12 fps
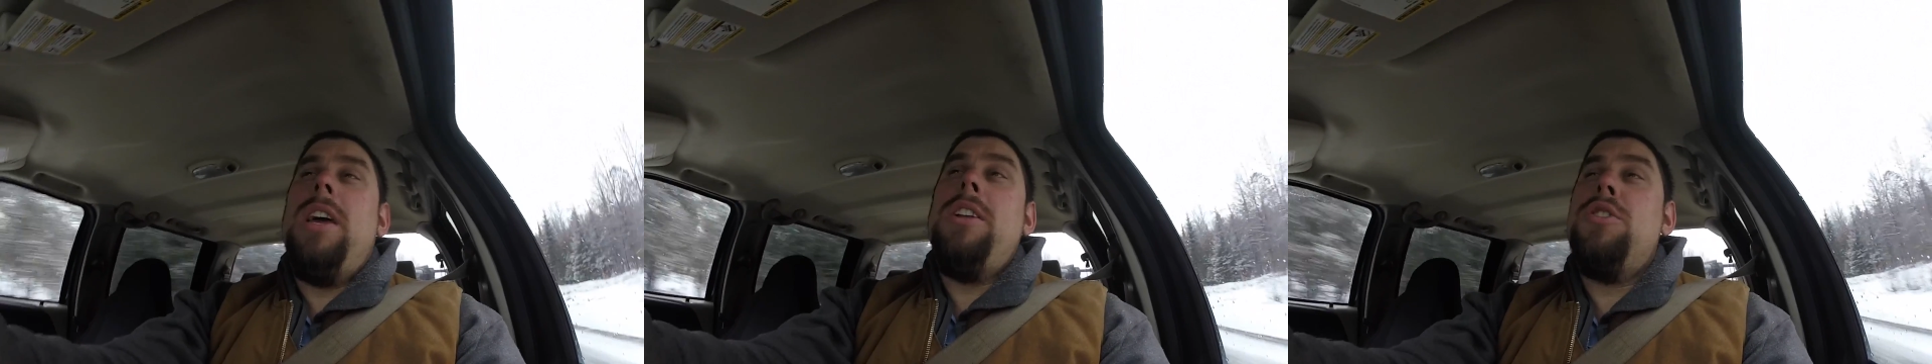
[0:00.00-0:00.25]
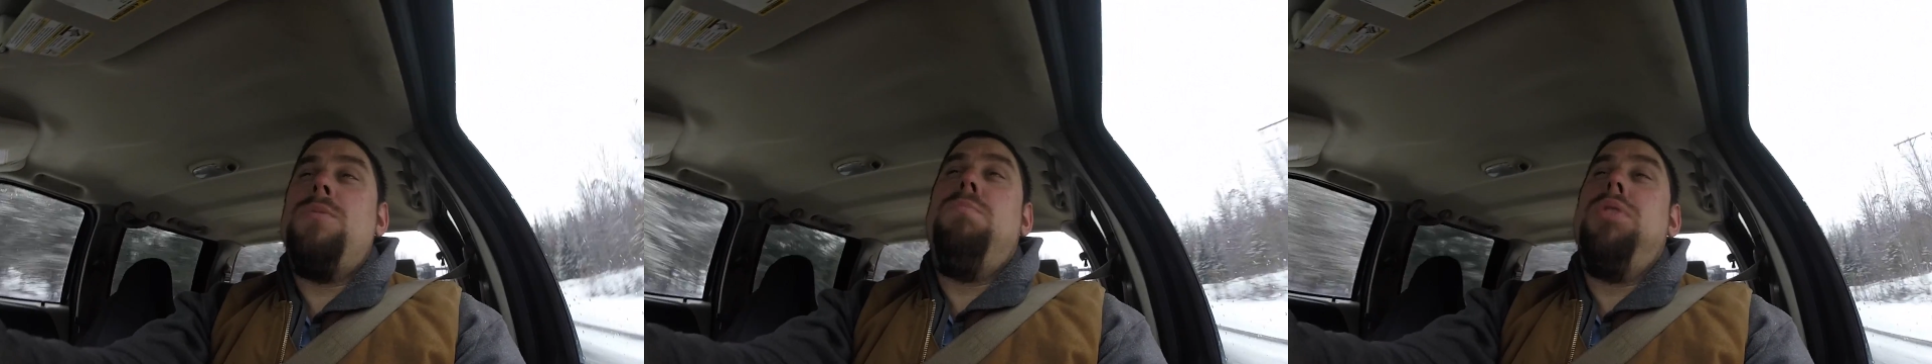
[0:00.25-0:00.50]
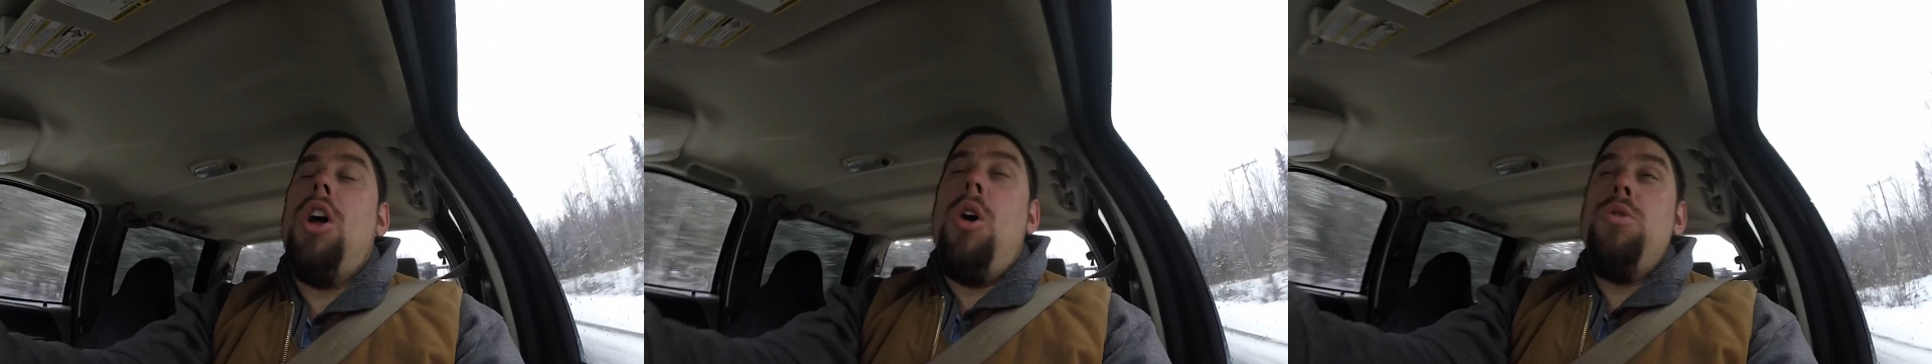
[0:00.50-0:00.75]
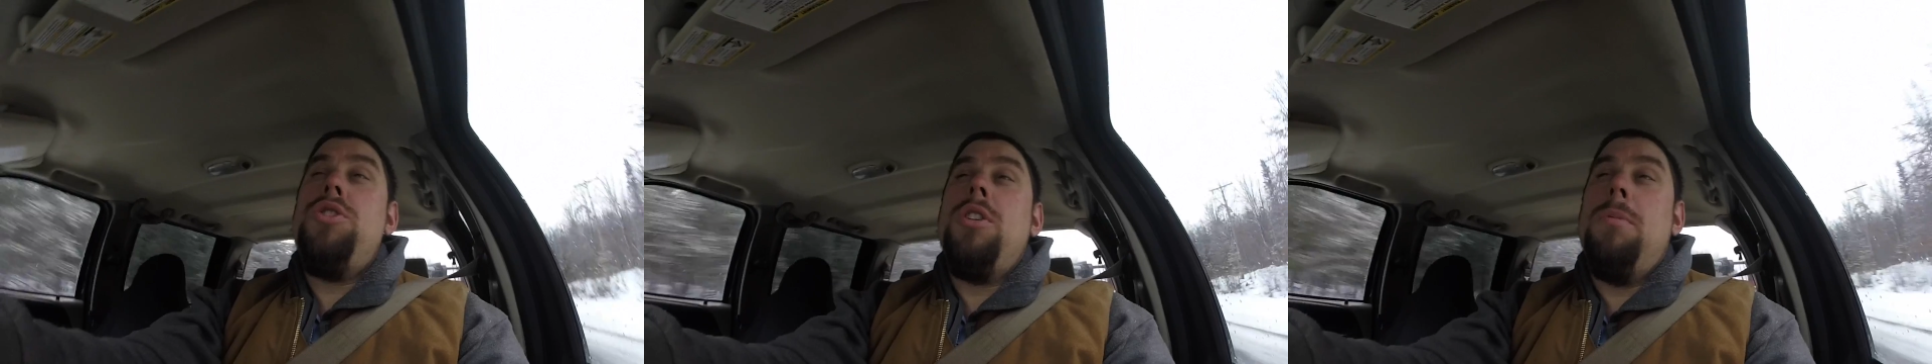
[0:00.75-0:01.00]
and that just
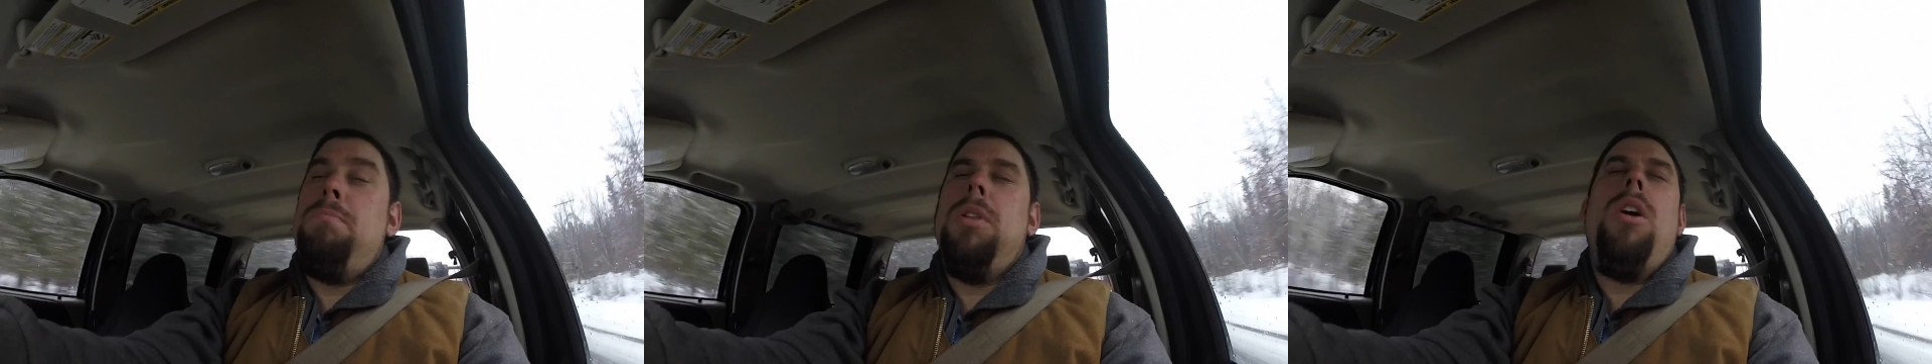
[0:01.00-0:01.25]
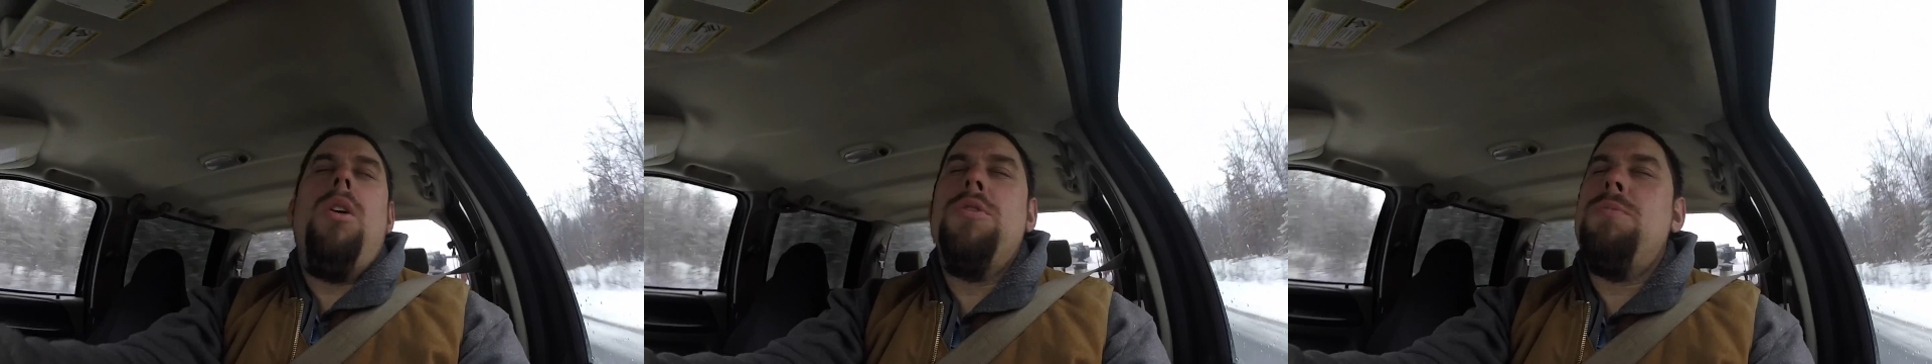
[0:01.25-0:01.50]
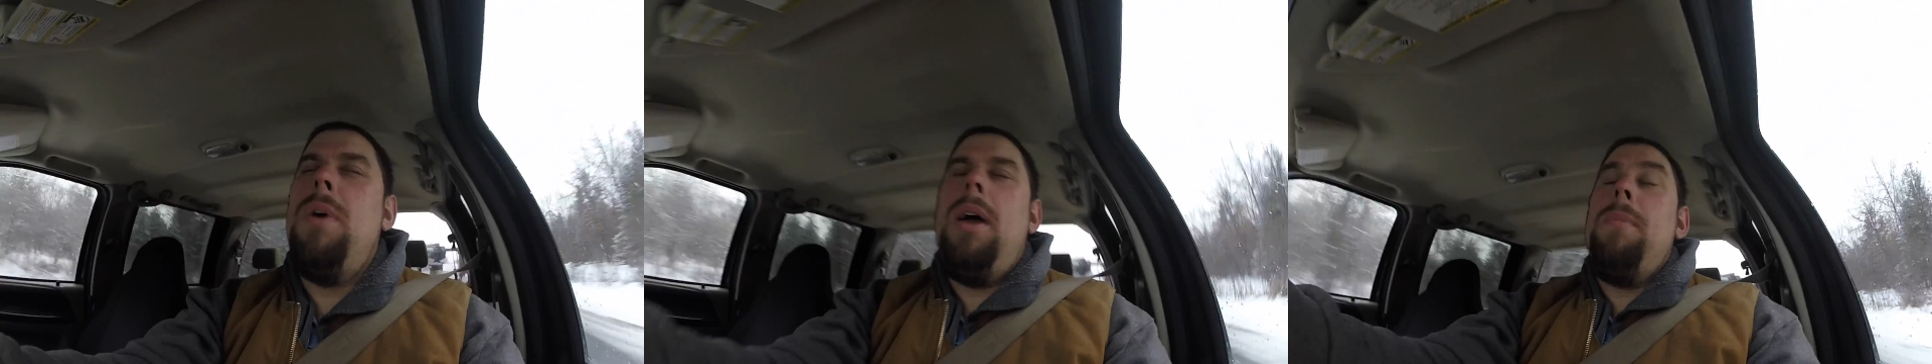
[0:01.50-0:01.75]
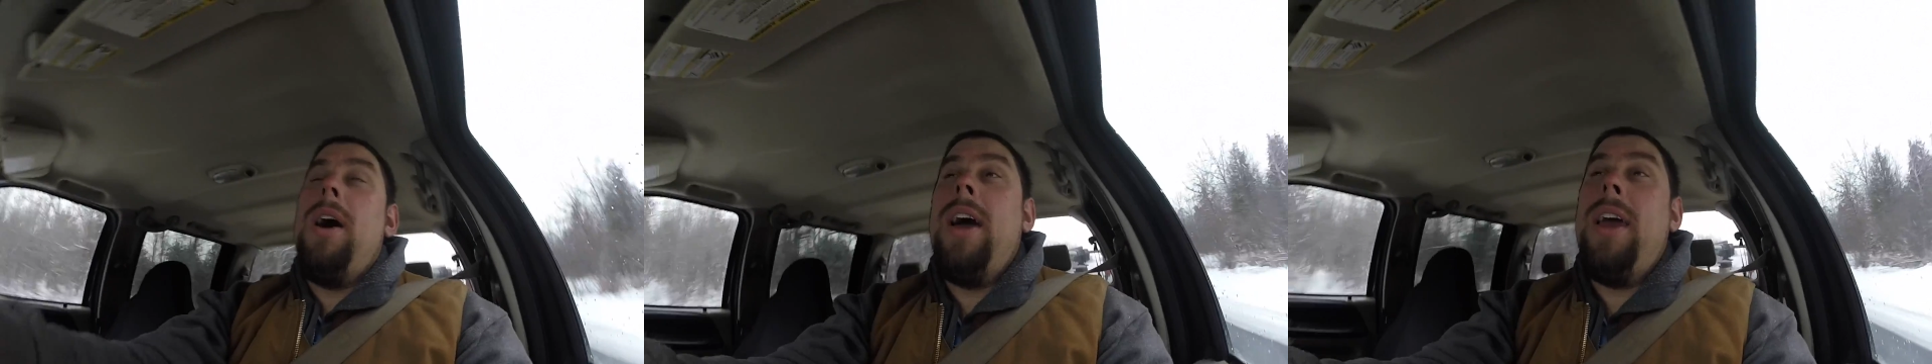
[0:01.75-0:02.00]
blows
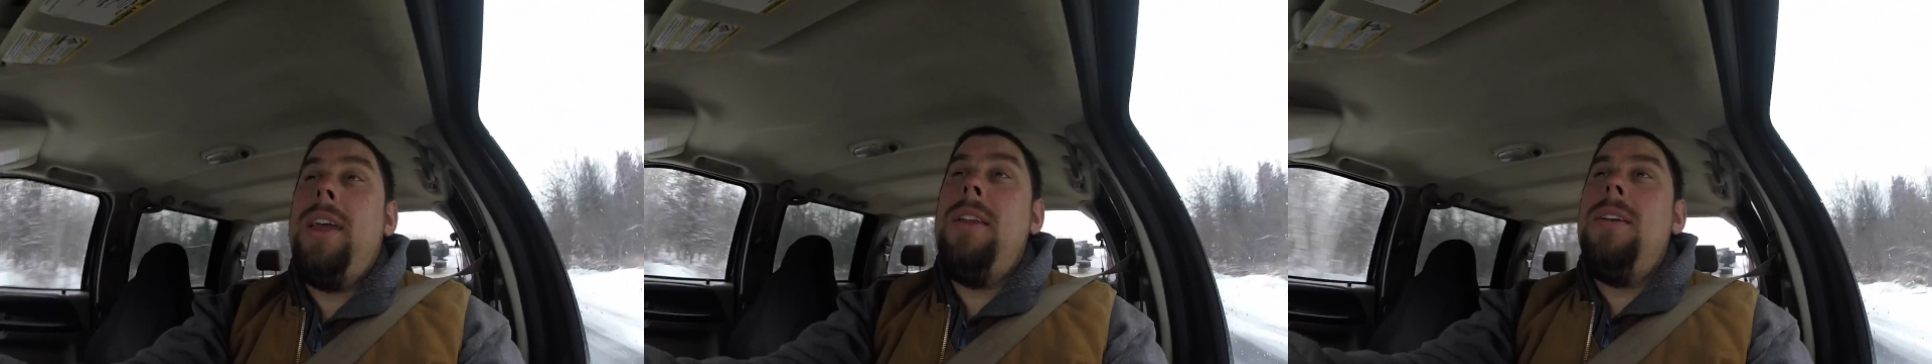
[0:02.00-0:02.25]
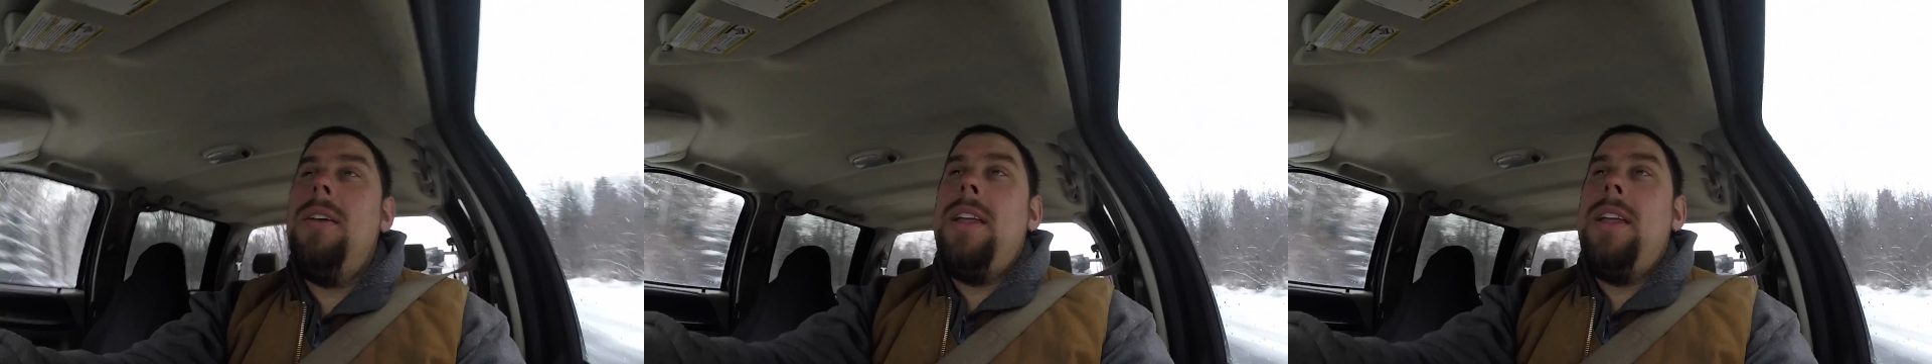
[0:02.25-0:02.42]
my mind